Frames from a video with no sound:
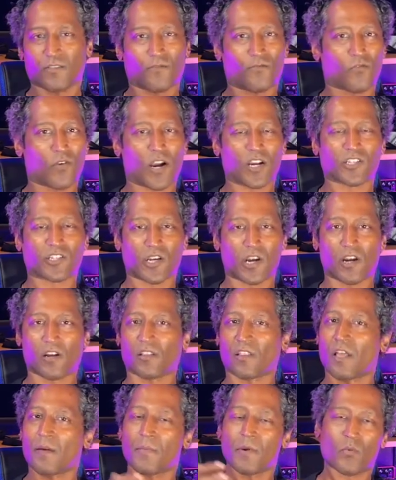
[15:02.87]
fresh air.
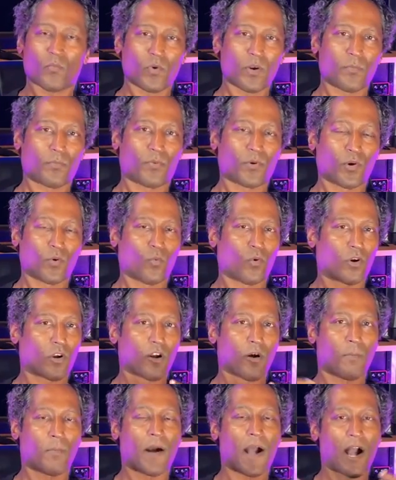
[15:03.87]
Let me reboot. We'll
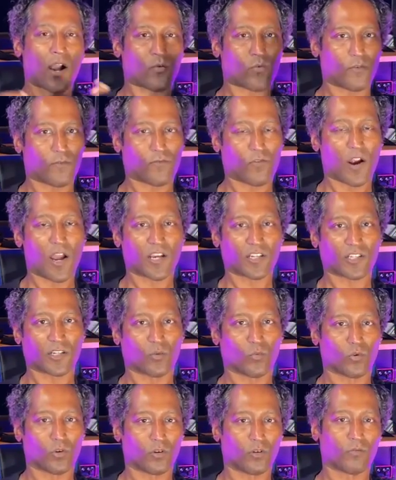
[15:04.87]
come back, refresh,
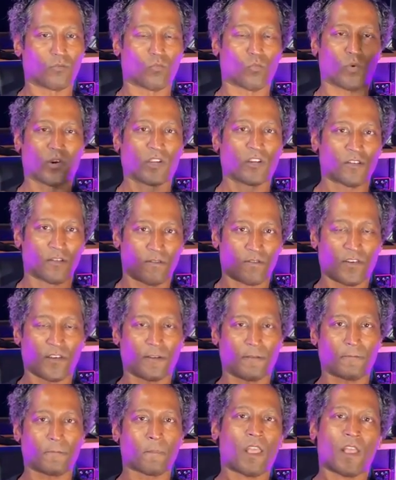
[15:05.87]
and we'll
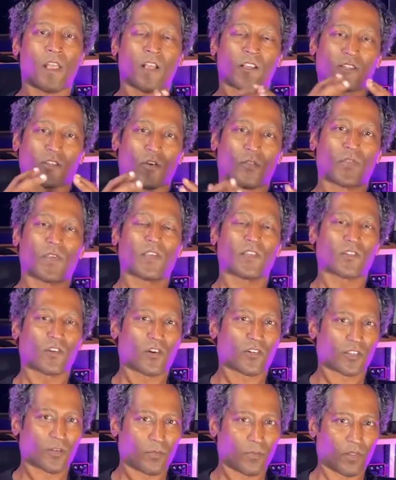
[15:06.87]
reconvene. So these
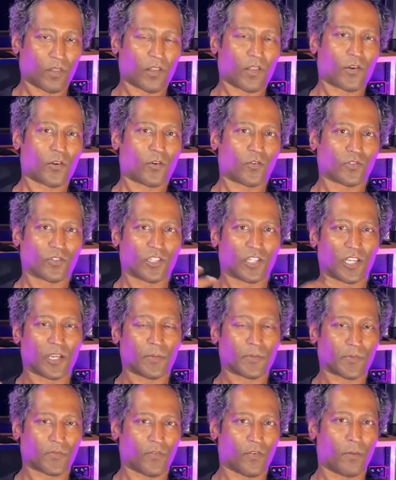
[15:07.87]
are some little
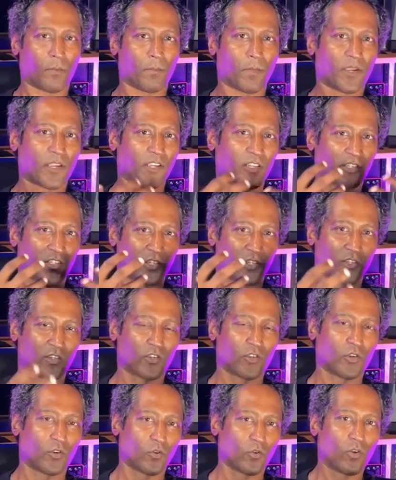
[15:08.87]
tips from me to
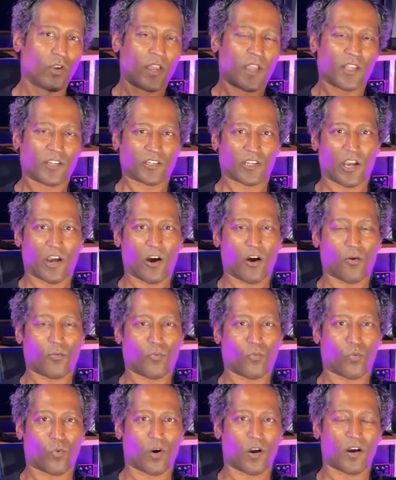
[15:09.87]
you to help
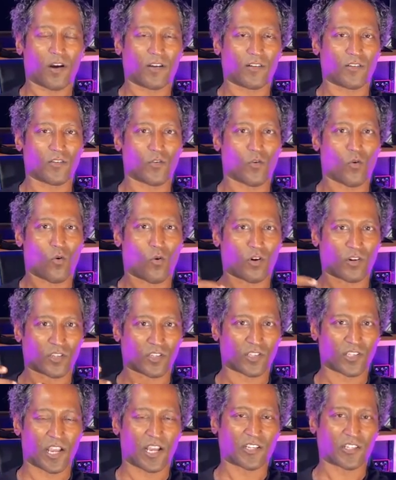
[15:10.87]
run your
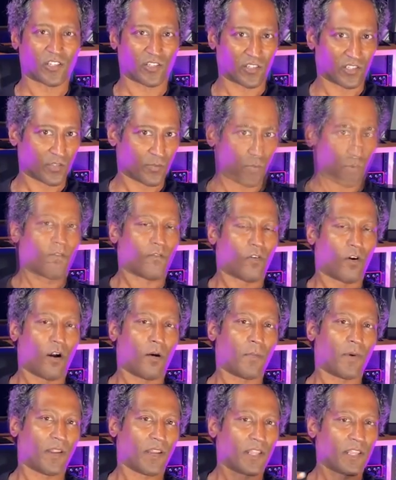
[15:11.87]
session smooth
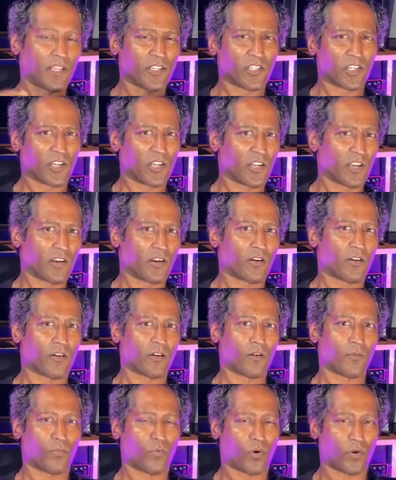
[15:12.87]
from an
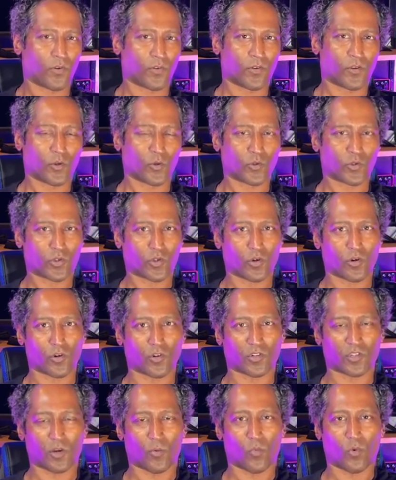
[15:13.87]
engineer, producer,
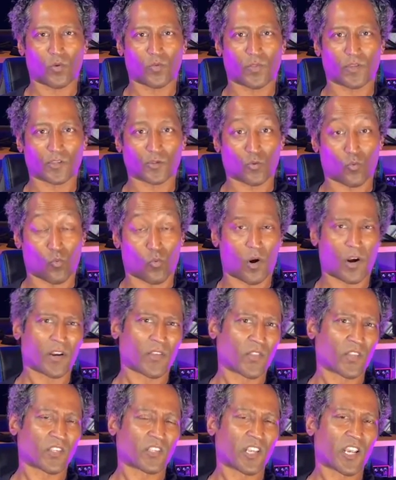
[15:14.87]
someone that's running
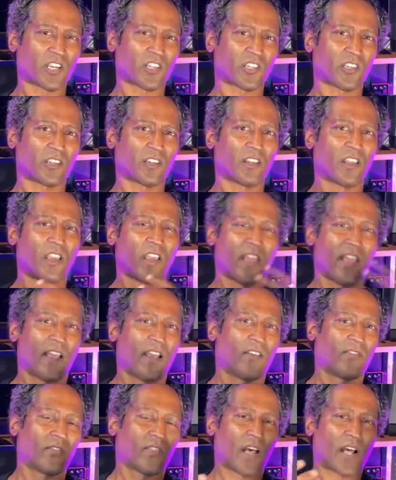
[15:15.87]
the session.
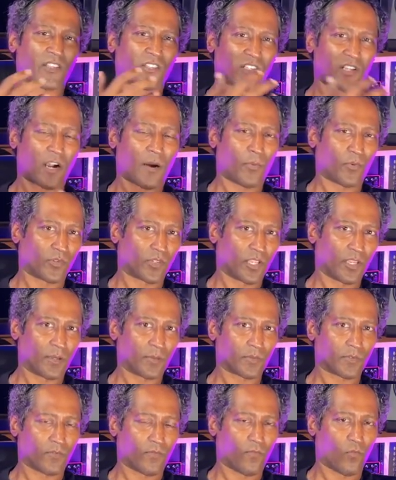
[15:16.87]
And that's a couple
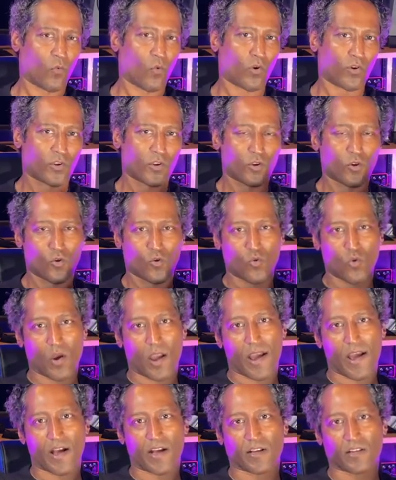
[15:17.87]
tips for you
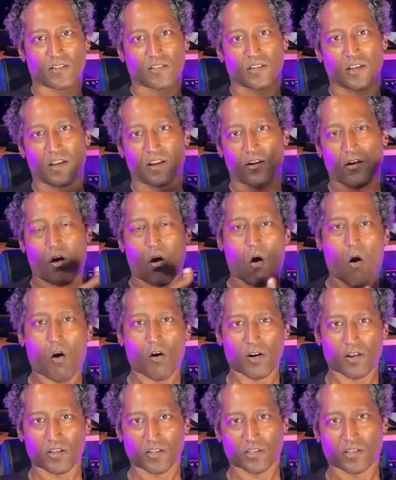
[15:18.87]
as an
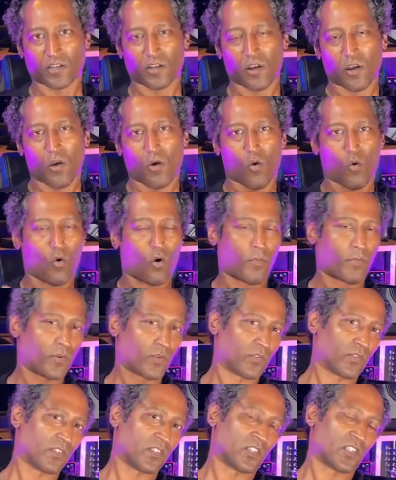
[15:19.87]
artist or
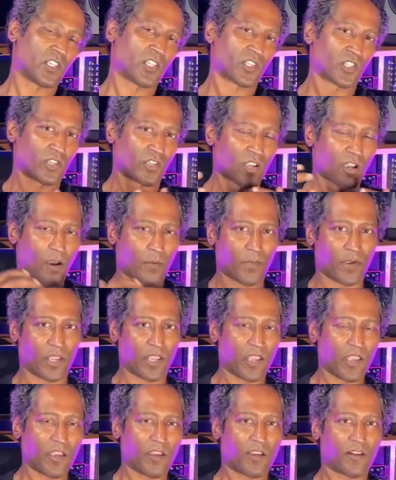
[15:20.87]
musician coming
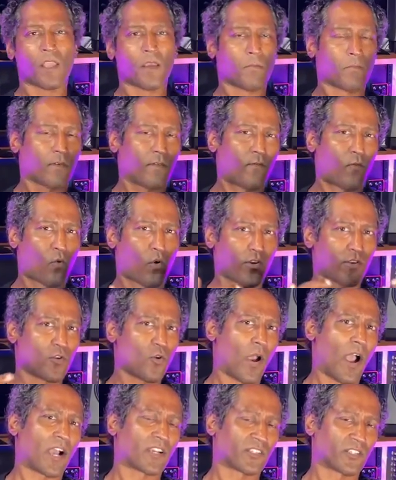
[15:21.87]
in before
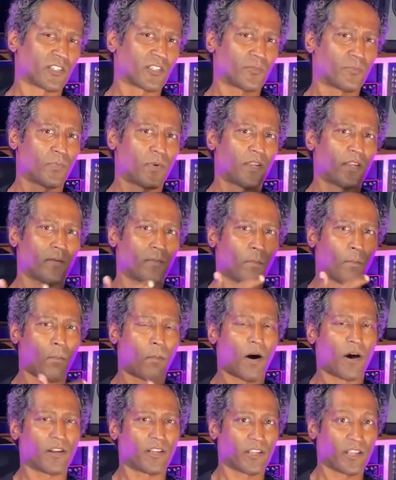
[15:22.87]
you actually spend
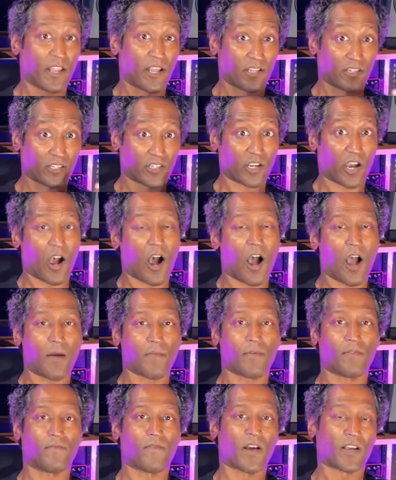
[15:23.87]
money and time
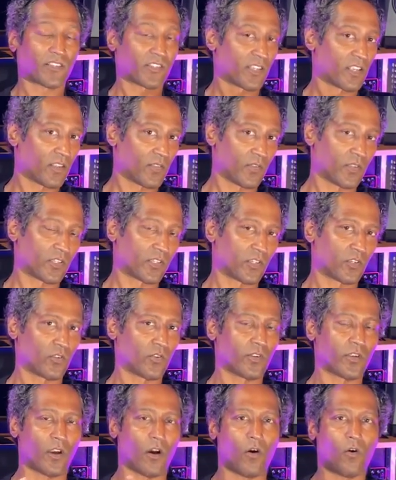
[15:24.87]
investing in this
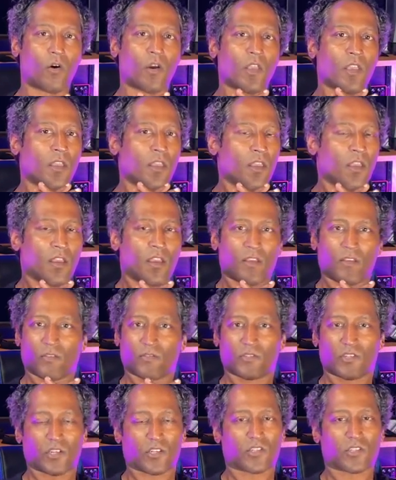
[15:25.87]
studio.
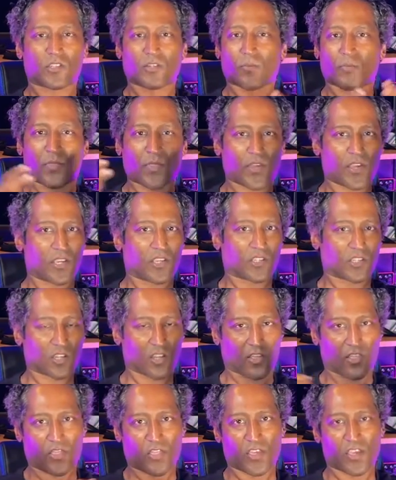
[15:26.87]
Just some things
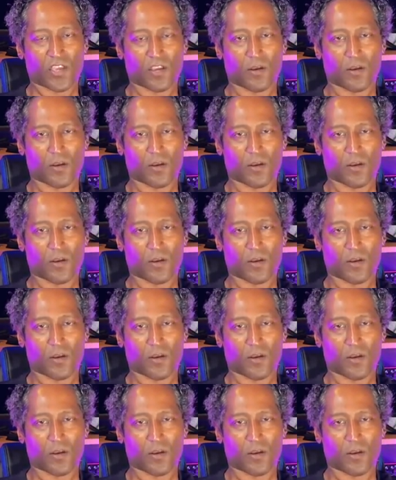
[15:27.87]
to think